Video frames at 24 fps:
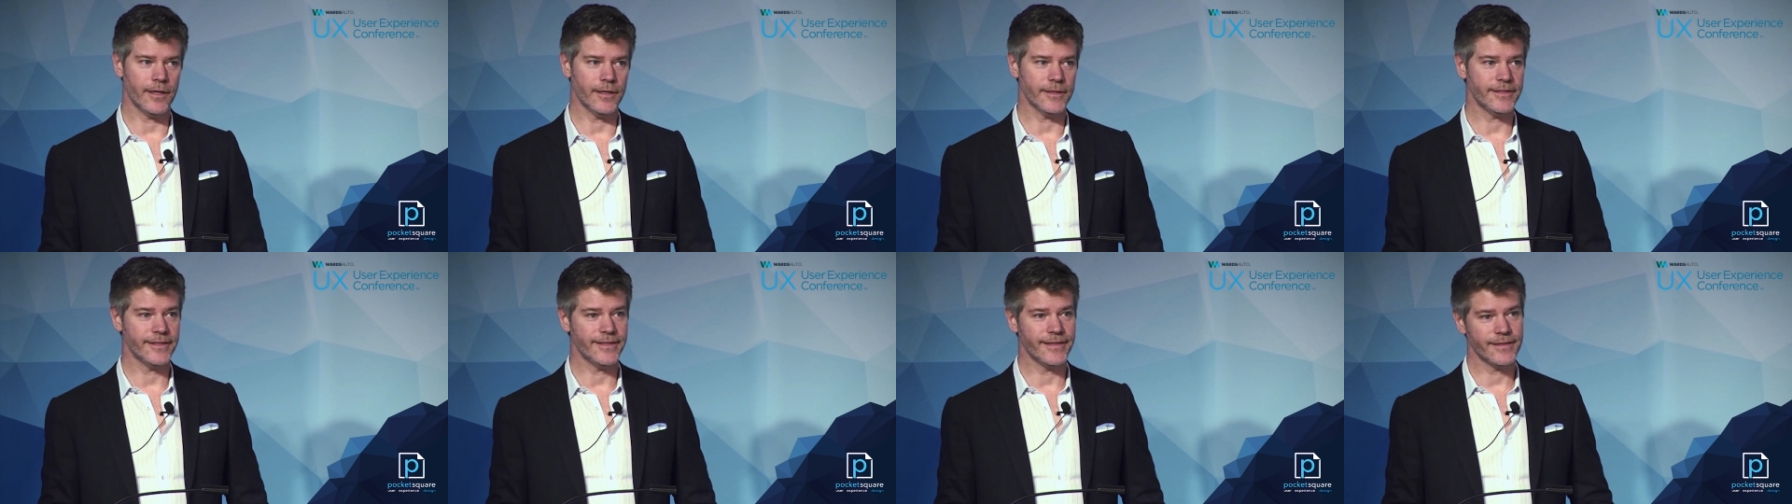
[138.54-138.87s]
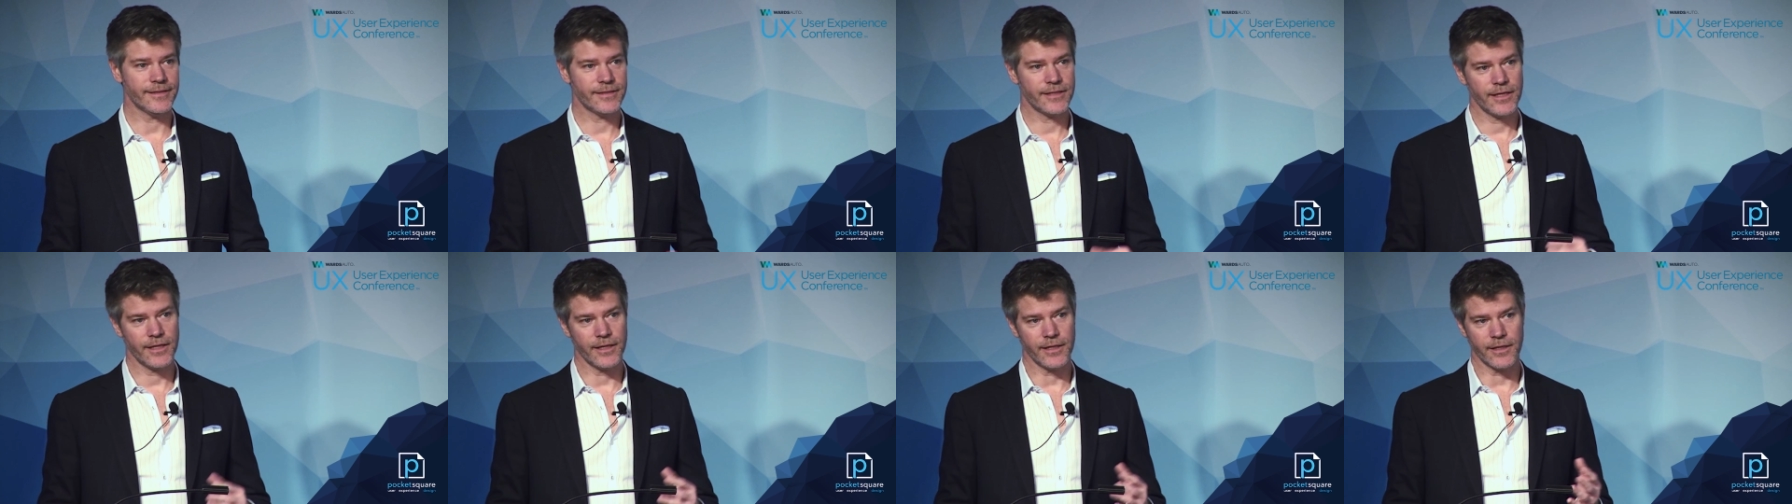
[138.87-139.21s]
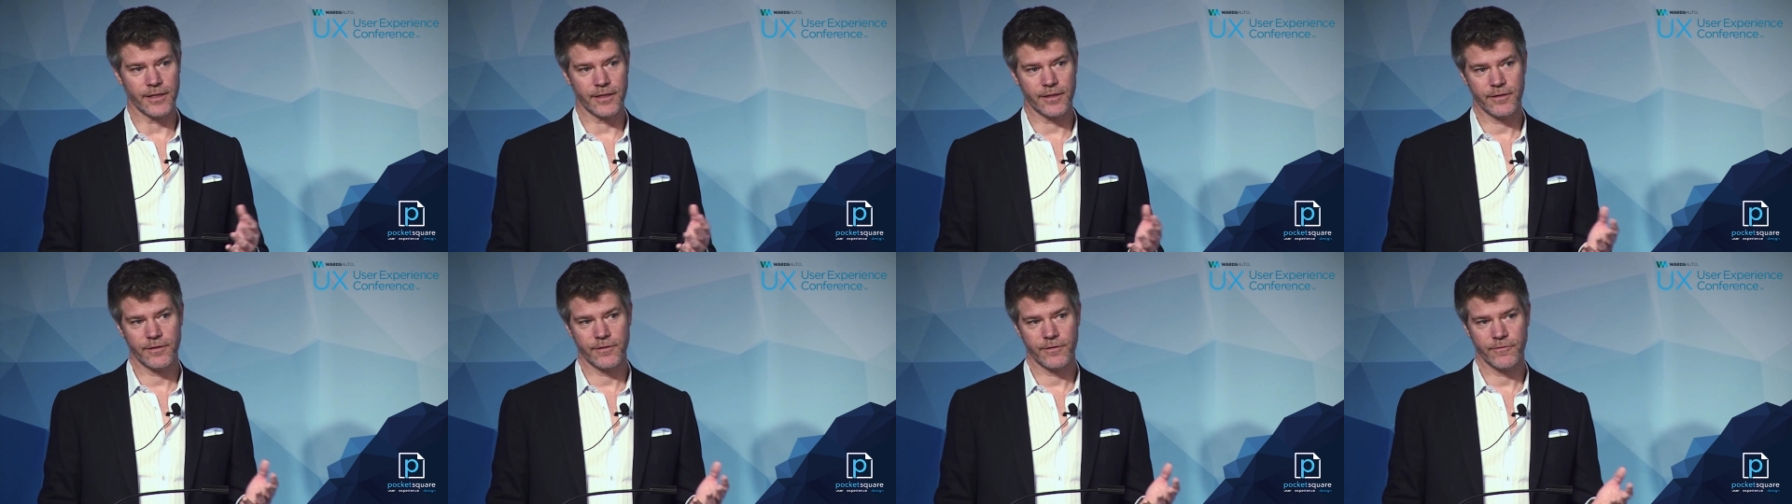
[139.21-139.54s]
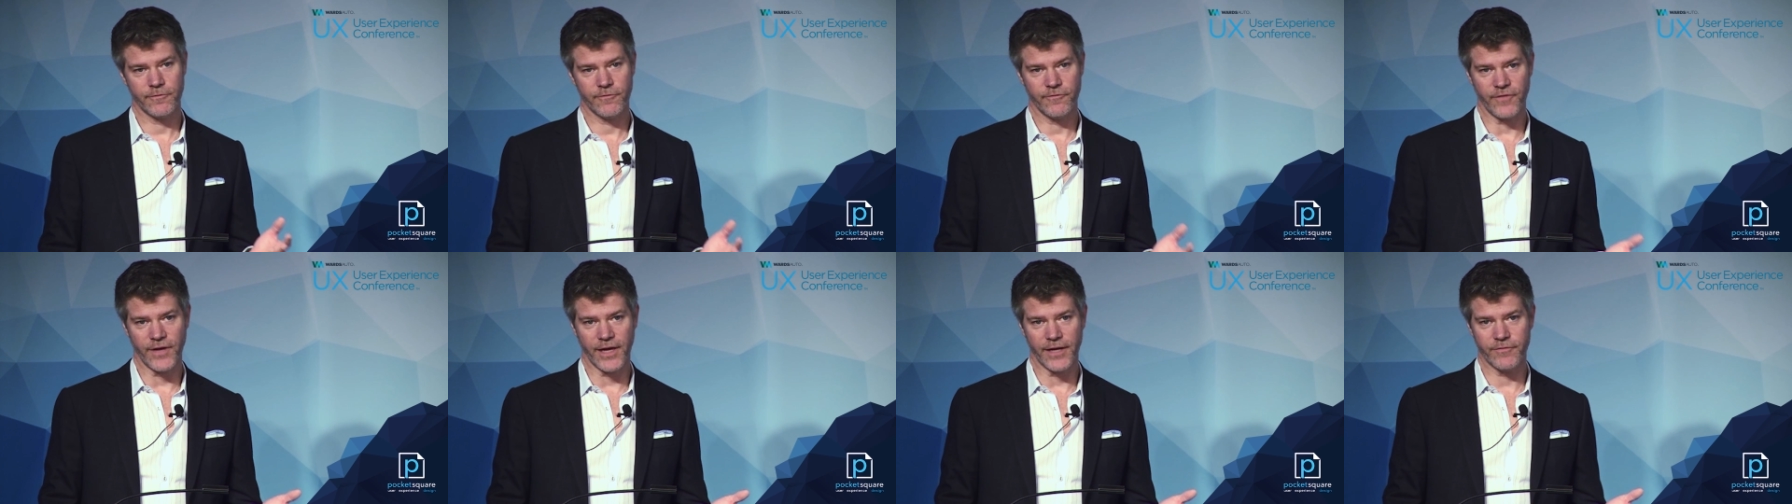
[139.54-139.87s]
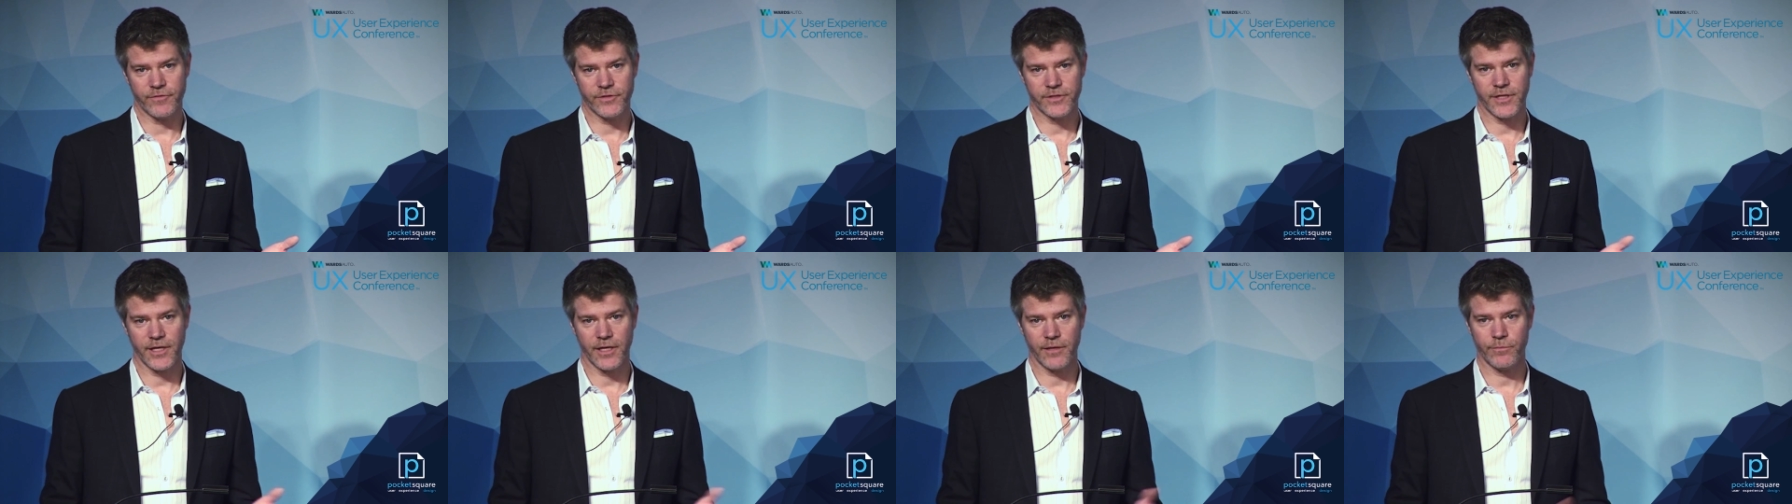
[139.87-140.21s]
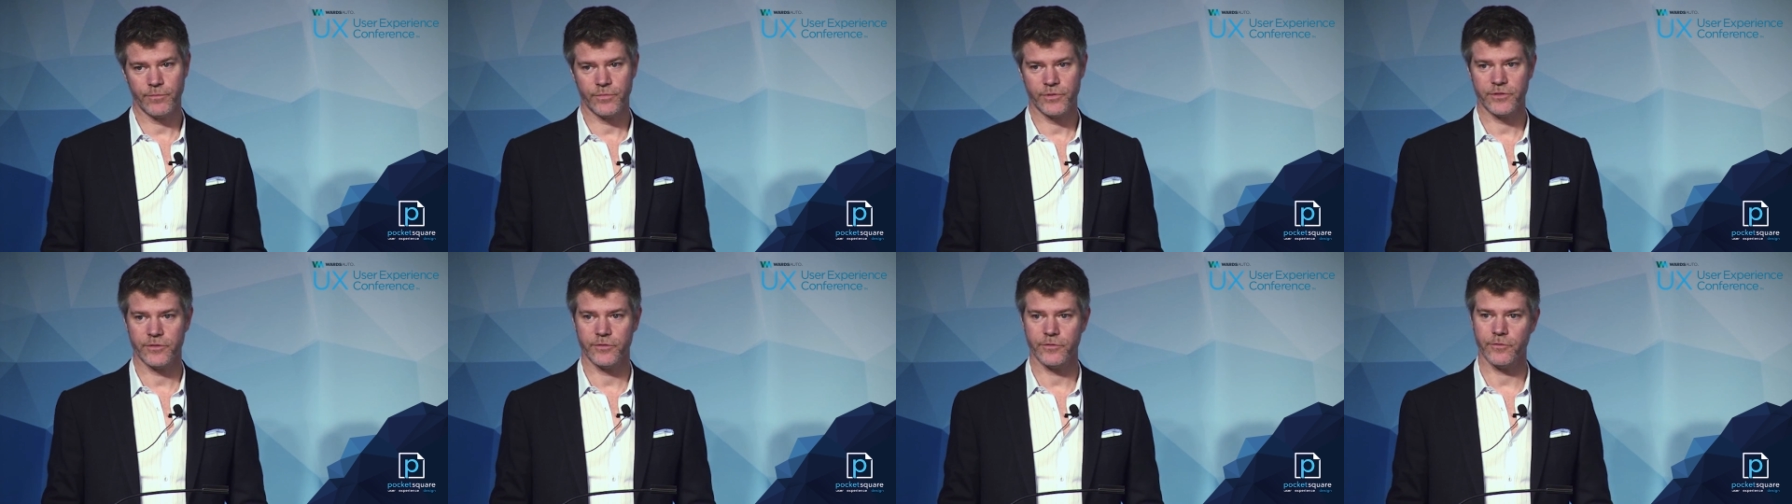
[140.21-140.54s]
Did it take 5
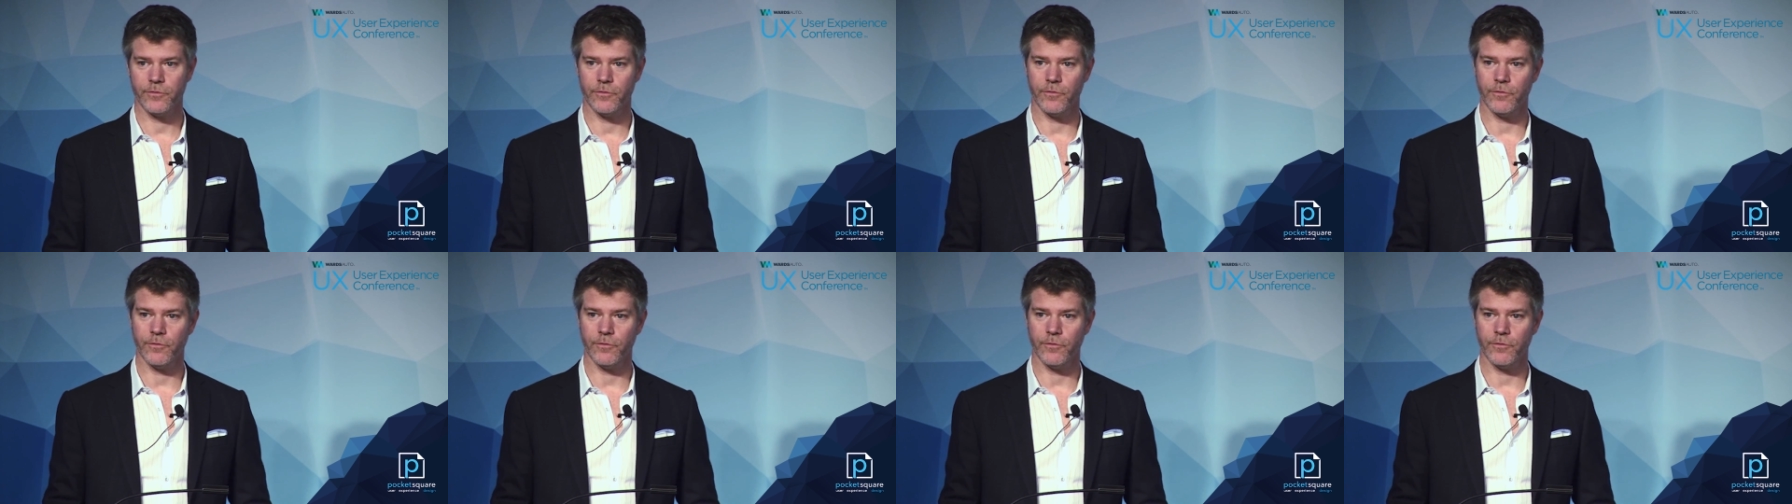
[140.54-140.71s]
steps